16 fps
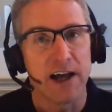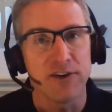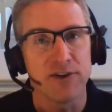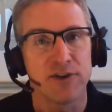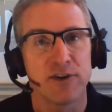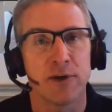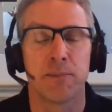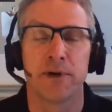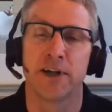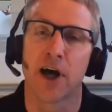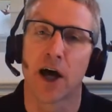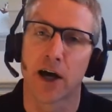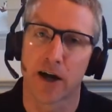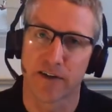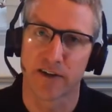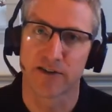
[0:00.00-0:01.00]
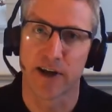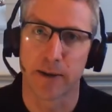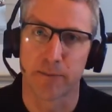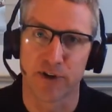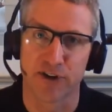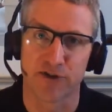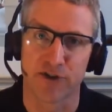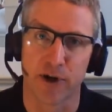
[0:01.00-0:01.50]
yes, but not on the
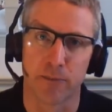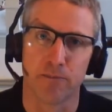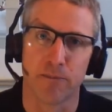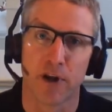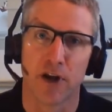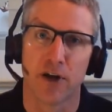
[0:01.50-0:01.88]
same system.